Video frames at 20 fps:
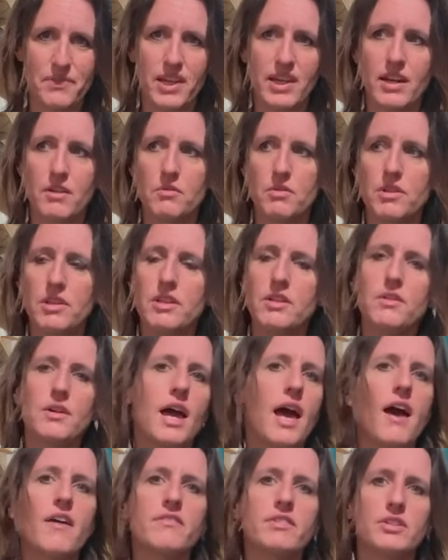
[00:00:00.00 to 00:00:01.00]
and I really don't
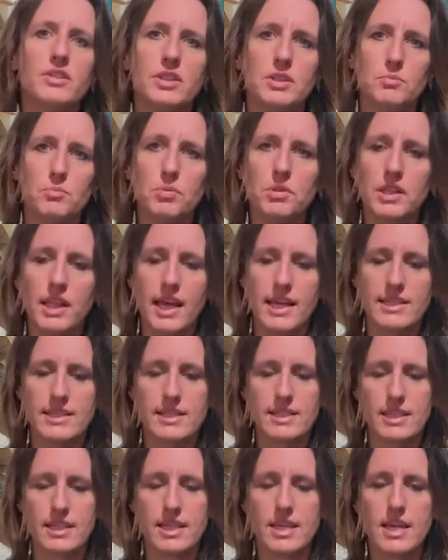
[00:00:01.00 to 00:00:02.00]
have a good place
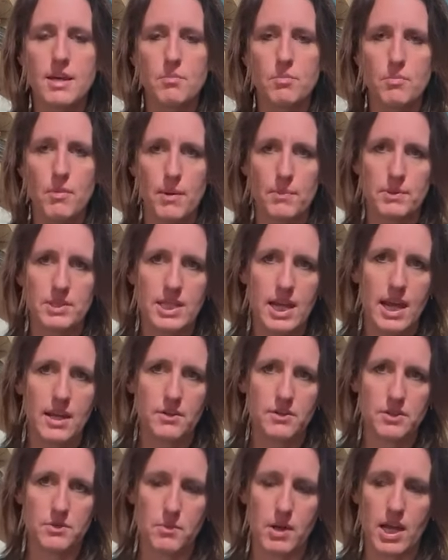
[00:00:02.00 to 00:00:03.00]
to keep my
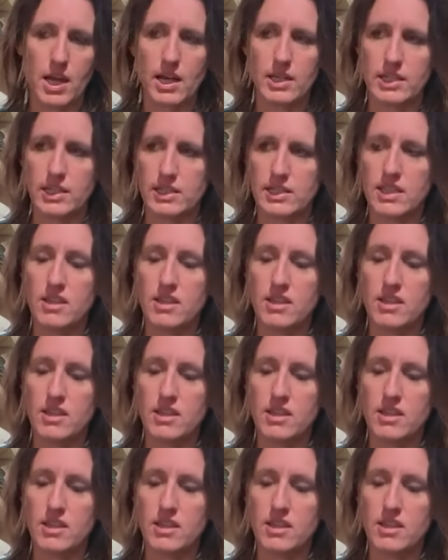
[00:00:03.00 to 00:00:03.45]
potatoes and my onions.